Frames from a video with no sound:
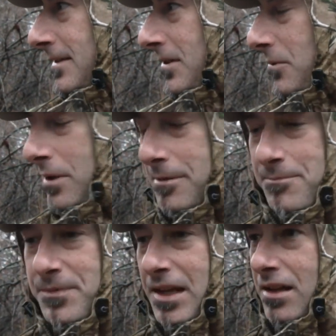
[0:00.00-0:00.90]
So
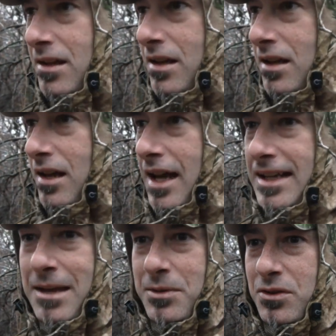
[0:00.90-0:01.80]
I
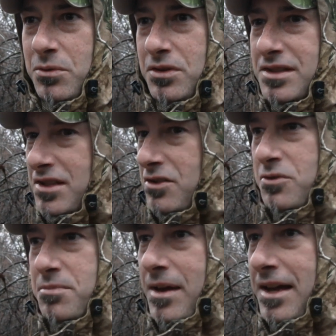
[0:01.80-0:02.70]
came into this is a new
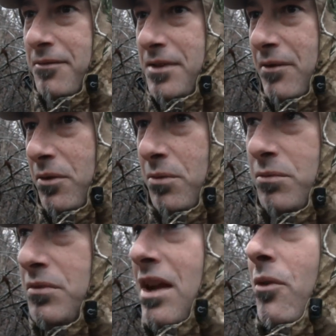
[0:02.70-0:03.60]
spot. I've
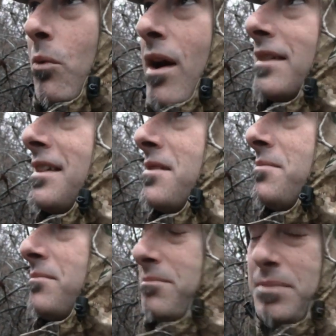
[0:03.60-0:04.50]
never walked this
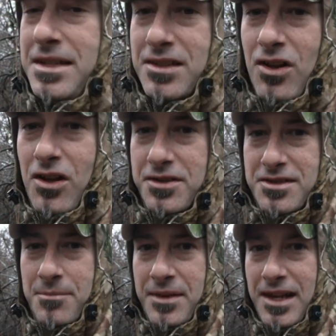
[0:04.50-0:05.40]
piece at all. It's
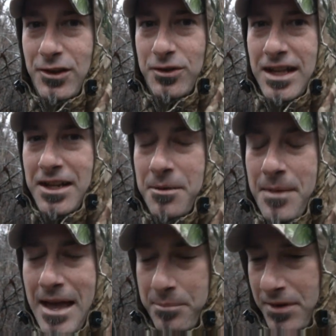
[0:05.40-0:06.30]
something I looked at on the
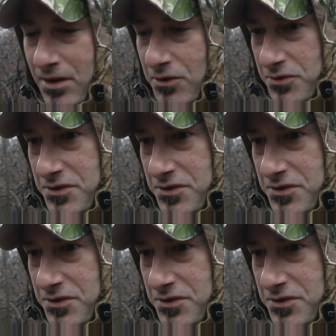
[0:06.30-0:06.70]
map and also